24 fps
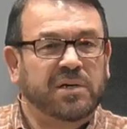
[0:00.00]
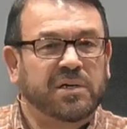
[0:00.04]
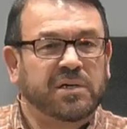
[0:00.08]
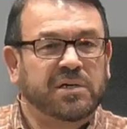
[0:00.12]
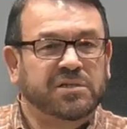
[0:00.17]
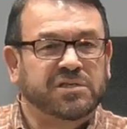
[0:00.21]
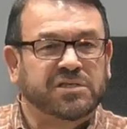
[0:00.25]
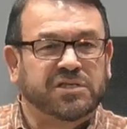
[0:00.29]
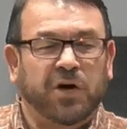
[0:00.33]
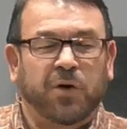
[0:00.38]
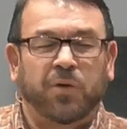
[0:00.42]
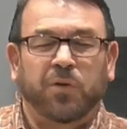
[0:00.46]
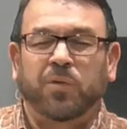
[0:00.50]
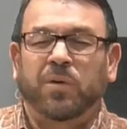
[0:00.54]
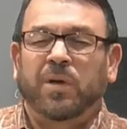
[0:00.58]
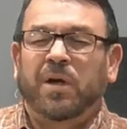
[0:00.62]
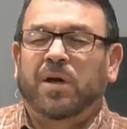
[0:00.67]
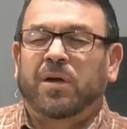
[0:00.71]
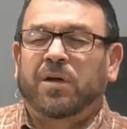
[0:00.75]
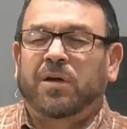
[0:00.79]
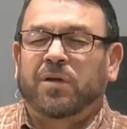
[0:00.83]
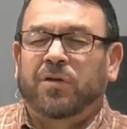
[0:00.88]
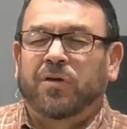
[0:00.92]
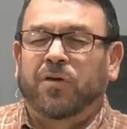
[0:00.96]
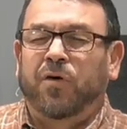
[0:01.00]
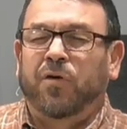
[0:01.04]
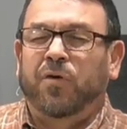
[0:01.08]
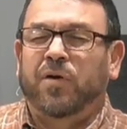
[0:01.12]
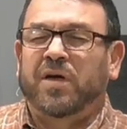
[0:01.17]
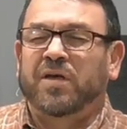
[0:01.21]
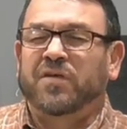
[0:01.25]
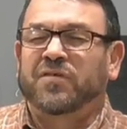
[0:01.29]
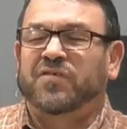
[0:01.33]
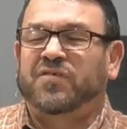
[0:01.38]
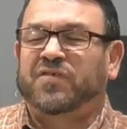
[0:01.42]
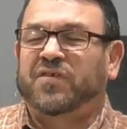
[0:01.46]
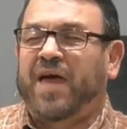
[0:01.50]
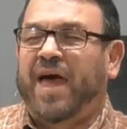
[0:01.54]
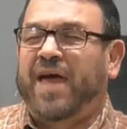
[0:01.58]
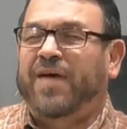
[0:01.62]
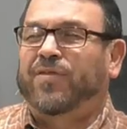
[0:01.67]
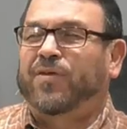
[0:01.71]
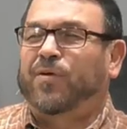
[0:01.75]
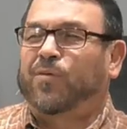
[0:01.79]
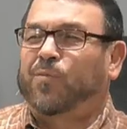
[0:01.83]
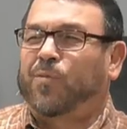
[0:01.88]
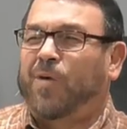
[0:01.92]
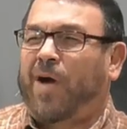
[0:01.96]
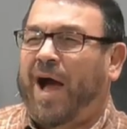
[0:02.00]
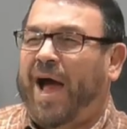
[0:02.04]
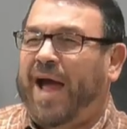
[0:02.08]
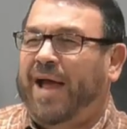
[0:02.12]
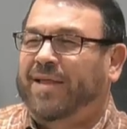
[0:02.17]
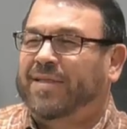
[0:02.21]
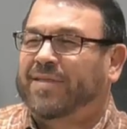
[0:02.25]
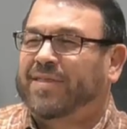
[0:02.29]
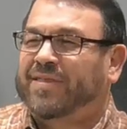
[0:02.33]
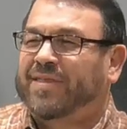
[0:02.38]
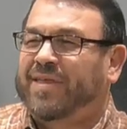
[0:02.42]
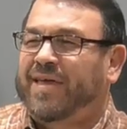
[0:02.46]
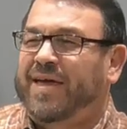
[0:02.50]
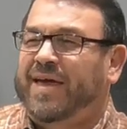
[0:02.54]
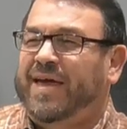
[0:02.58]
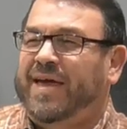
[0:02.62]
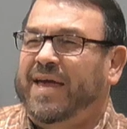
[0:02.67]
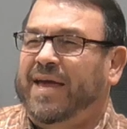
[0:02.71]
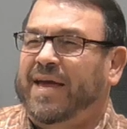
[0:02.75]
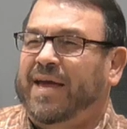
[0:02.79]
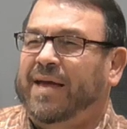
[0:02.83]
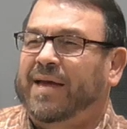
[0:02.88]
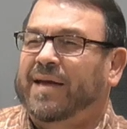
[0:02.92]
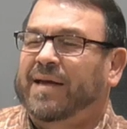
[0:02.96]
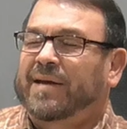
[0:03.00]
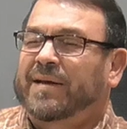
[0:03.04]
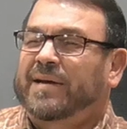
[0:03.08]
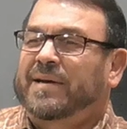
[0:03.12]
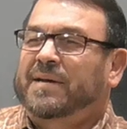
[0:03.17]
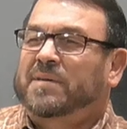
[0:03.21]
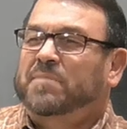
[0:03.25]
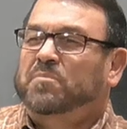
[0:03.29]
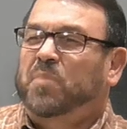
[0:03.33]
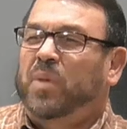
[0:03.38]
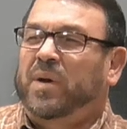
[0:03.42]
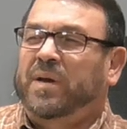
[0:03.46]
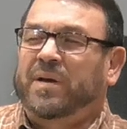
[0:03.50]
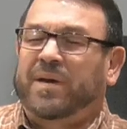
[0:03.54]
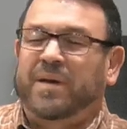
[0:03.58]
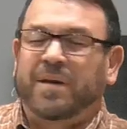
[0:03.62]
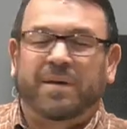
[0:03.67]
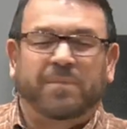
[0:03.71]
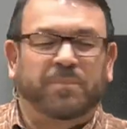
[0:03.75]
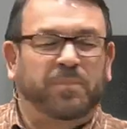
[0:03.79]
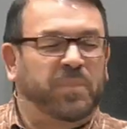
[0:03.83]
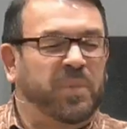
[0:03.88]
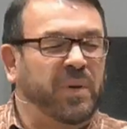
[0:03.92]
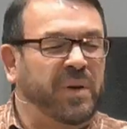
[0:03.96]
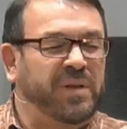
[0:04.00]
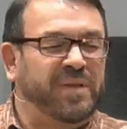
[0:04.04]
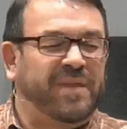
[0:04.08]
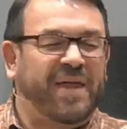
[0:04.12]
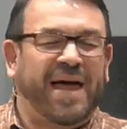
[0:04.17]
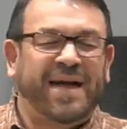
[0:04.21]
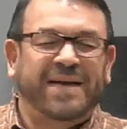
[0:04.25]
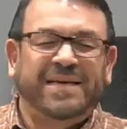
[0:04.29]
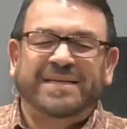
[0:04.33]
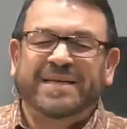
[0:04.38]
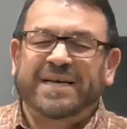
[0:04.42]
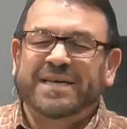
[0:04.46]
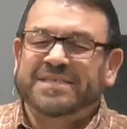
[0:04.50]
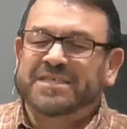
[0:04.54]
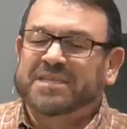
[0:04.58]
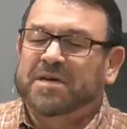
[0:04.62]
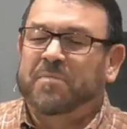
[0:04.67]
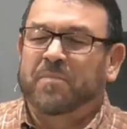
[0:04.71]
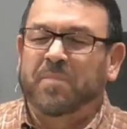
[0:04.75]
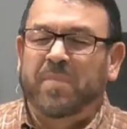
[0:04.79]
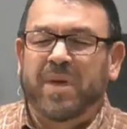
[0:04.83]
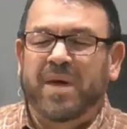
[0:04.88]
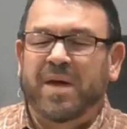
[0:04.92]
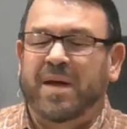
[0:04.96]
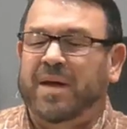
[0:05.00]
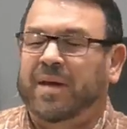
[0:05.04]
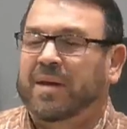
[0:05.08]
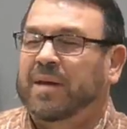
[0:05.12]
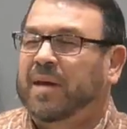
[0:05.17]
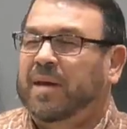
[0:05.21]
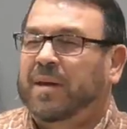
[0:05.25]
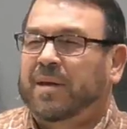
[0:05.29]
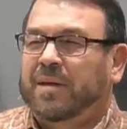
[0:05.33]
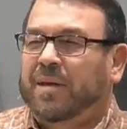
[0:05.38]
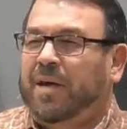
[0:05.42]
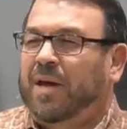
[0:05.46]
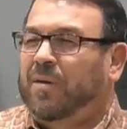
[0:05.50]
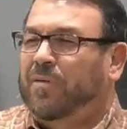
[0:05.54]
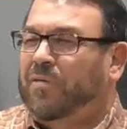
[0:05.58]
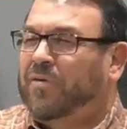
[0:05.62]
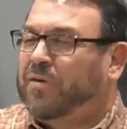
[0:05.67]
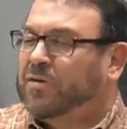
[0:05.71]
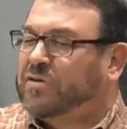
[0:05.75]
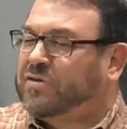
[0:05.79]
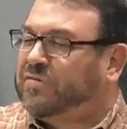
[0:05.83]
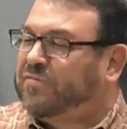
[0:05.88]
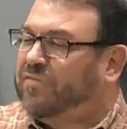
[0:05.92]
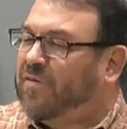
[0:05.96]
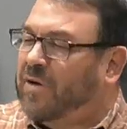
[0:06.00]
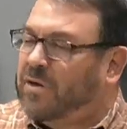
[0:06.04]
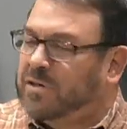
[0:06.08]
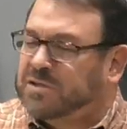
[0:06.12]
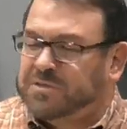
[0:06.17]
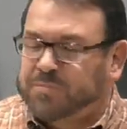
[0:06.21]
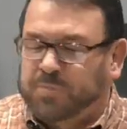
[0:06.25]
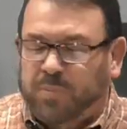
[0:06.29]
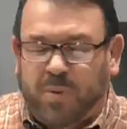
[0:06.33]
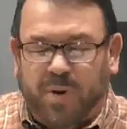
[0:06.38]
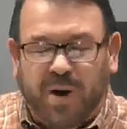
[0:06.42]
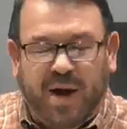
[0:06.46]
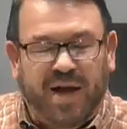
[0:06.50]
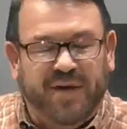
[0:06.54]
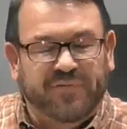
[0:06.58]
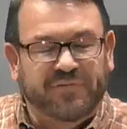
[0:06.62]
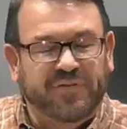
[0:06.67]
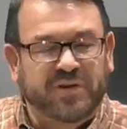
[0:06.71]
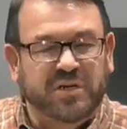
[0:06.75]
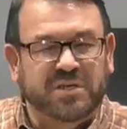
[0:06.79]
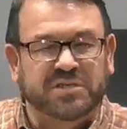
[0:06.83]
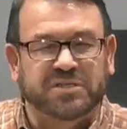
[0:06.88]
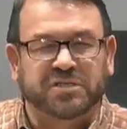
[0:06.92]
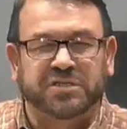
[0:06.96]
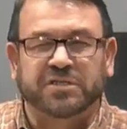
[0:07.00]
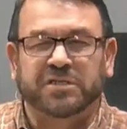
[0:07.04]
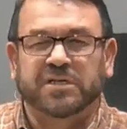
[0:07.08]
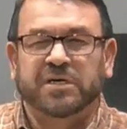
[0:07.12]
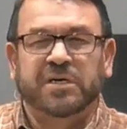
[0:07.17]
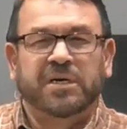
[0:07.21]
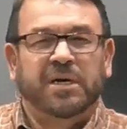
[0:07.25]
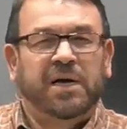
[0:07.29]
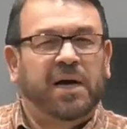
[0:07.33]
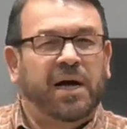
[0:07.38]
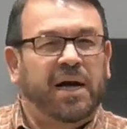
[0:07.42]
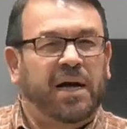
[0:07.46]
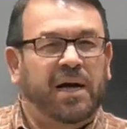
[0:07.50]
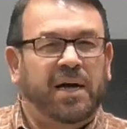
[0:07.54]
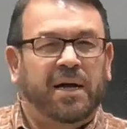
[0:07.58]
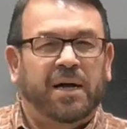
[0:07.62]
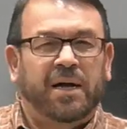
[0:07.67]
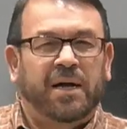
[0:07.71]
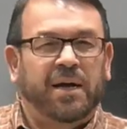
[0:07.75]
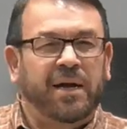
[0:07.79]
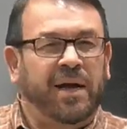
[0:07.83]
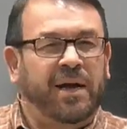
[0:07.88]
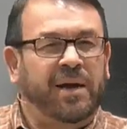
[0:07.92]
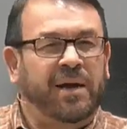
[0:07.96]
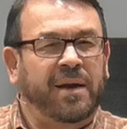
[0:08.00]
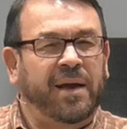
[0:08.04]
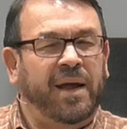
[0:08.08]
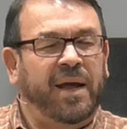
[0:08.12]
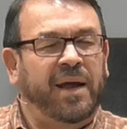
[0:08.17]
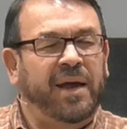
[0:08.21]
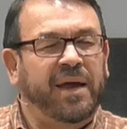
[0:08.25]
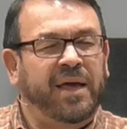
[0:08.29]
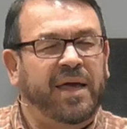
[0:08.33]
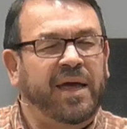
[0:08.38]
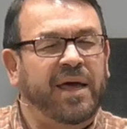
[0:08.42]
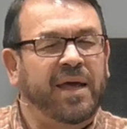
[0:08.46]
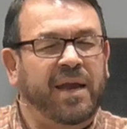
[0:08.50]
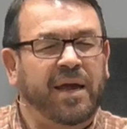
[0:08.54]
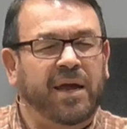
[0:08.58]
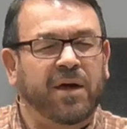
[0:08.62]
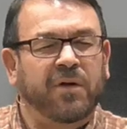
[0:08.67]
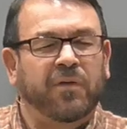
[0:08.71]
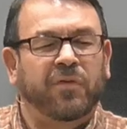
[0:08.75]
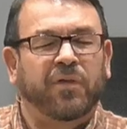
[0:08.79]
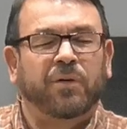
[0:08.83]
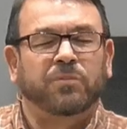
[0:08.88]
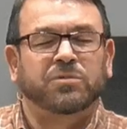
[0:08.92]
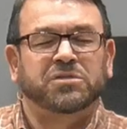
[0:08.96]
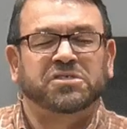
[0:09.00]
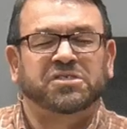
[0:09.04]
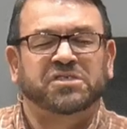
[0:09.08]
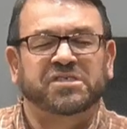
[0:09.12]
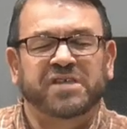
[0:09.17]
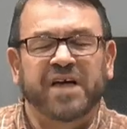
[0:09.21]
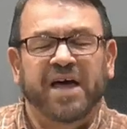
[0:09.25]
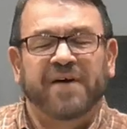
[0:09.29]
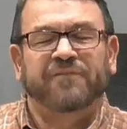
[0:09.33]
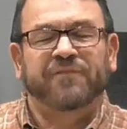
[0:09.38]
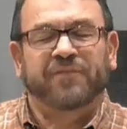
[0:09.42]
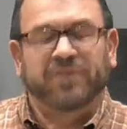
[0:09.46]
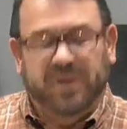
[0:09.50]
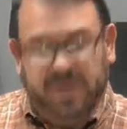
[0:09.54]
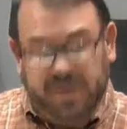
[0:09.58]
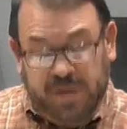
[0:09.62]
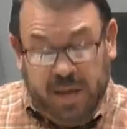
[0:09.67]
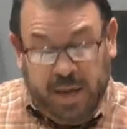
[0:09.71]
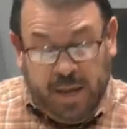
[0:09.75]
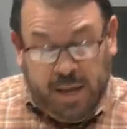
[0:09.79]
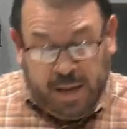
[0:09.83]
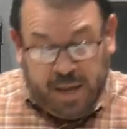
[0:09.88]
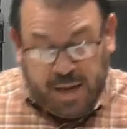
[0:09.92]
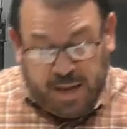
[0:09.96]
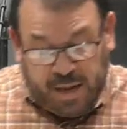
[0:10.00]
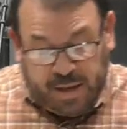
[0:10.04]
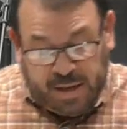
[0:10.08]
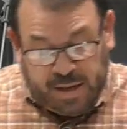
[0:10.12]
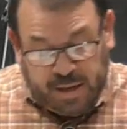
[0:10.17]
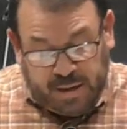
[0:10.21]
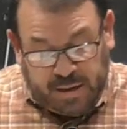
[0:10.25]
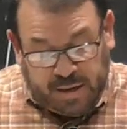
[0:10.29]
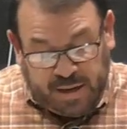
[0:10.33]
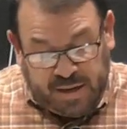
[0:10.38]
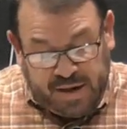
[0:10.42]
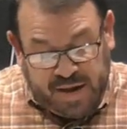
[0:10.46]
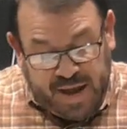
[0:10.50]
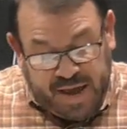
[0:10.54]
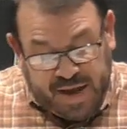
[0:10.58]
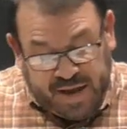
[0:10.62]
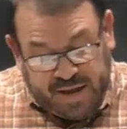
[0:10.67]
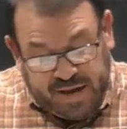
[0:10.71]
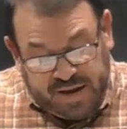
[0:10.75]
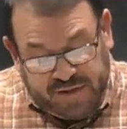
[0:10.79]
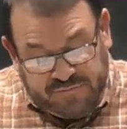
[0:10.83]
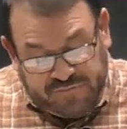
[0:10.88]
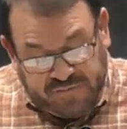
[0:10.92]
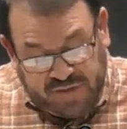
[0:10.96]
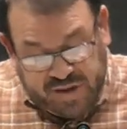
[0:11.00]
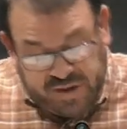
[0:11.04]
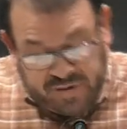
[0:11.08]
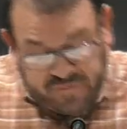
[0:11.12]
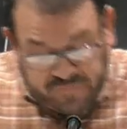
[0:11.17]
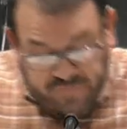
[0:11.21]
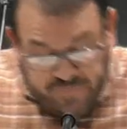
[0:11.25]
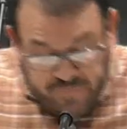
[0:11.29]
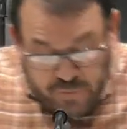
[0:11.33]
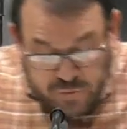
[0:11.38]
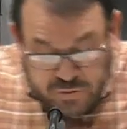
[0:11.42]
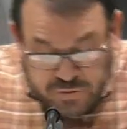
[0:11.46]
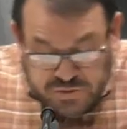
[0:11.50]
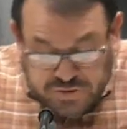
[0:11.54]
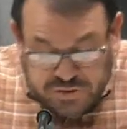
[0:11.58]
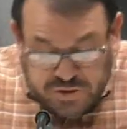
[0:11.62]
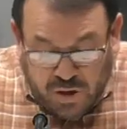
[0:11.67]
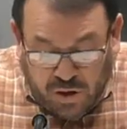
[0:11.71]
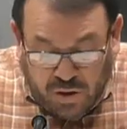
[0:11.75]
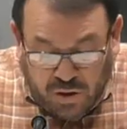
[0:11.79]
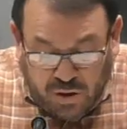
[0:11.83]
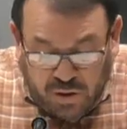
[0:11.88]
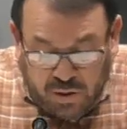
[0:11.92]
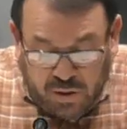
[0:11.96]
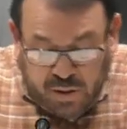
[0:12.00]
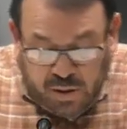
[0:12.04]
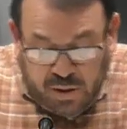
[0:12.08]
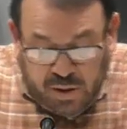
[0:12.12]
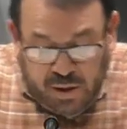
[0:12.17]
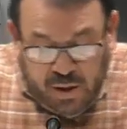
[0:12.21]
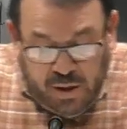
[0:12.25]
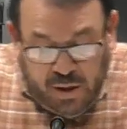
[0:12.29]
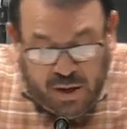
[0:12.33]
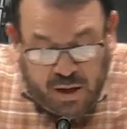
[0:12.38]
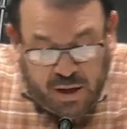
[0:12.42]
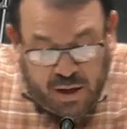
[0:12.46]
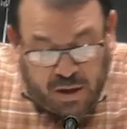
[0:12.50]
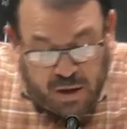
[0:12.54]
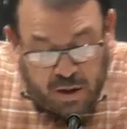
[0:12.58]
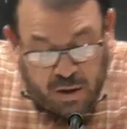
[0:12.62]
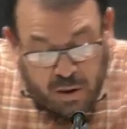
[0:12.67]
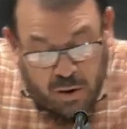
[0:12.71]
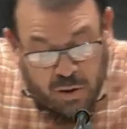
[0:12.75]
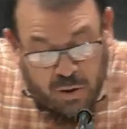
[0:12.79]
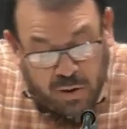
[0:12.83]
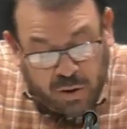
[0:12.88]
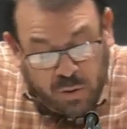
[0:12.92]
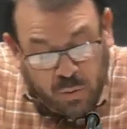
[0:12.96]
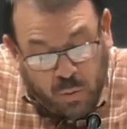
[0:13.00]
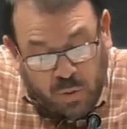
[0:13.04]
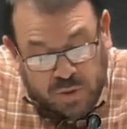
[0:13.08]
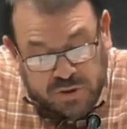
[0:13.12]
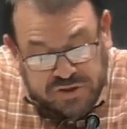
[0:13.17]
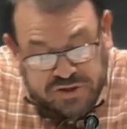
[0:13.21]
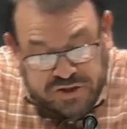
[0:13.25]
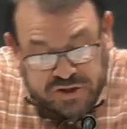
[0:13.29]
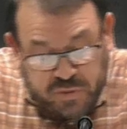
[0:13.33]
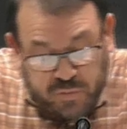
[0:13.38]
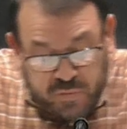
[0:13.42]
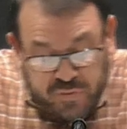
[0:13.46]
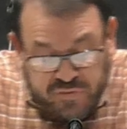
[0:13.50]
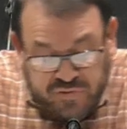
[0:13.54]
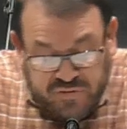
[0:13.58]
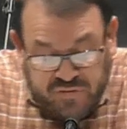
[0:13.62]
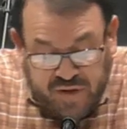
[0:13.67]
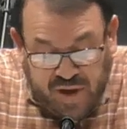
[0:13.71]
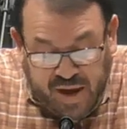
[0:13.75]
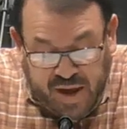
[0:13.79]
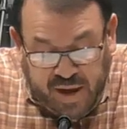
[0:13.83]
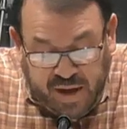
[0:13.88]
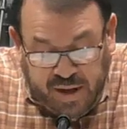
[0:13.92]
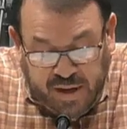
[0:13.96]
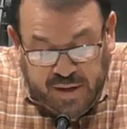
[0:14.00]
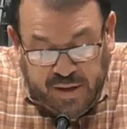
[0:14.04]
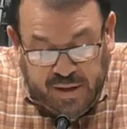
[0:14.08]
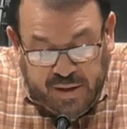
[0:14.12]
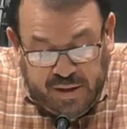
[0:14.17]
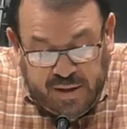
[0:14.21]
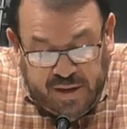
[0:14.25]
So you can say the right thing, but but that doesn't mean you know there's false prophets. Uh, and, and again here there was definitely uh, a negative influence on uh, her and what she was saying.